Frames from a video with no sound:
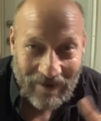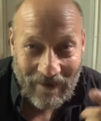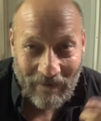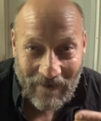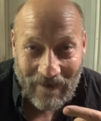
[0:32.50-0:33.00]
she
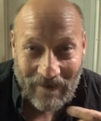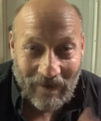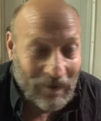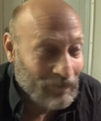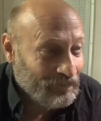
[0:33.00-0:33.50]
sent me this
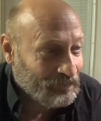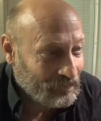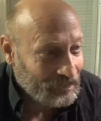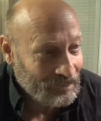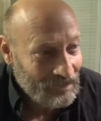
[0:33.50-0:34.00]
clip.
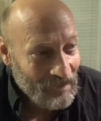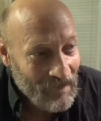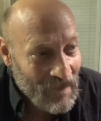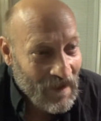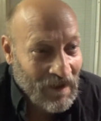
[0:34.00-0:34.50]

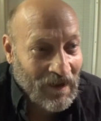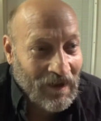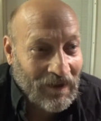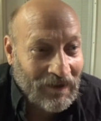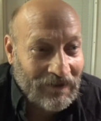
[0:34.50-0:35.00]

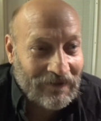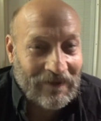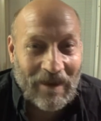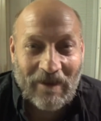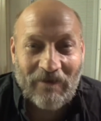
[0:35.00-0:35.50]
Uh,
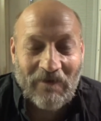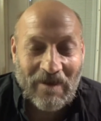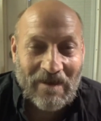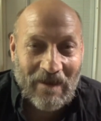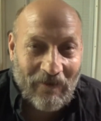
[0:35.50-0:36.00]
it's like a
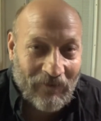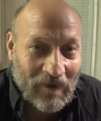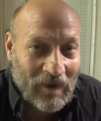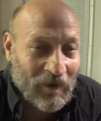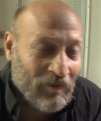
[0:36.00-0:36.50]
20 second
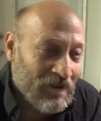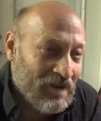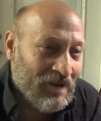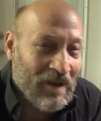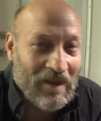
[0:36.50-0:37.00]
video,
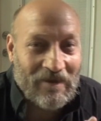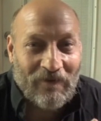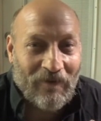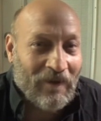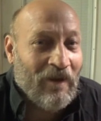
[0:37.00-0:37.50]
but you
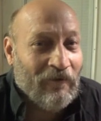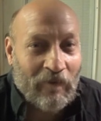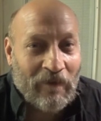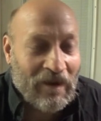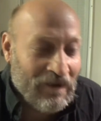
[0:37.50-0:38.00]
guys will love
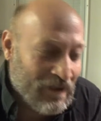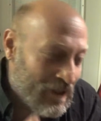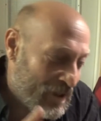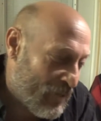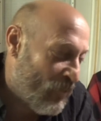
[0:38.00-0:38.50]
it, man. You
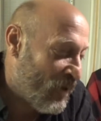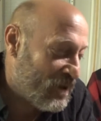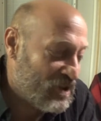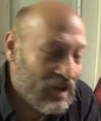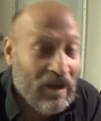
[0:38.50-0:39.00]
gotta
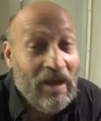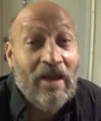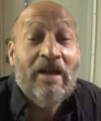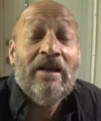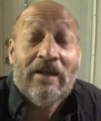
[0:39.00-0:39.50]
watch it.
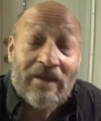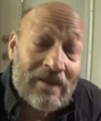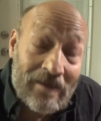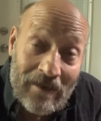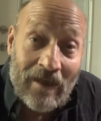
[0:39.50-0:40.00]

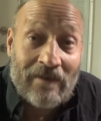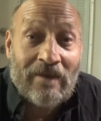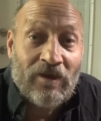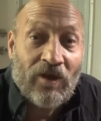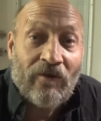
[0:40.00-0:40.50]
It's
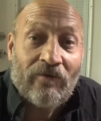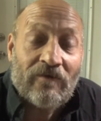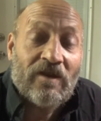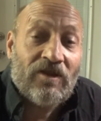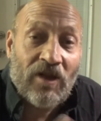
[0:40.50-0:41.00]
Nancy
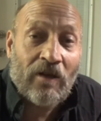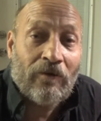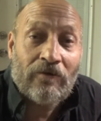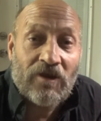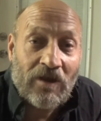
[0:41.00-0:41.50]
Jones.
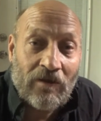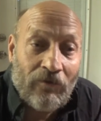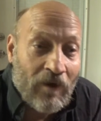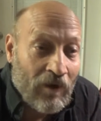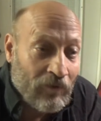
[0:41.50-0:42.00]
Check her
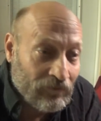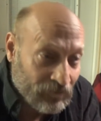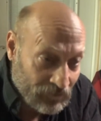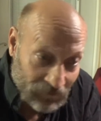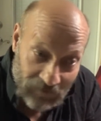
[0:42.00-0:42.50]
channel out.
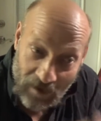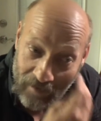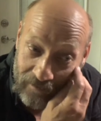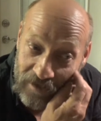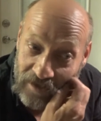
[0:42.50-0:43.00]

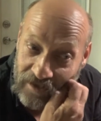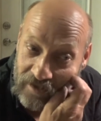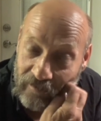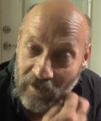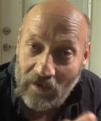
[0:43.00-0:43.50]
Um, she
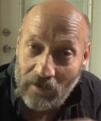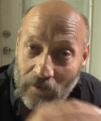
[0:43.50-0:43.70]
should be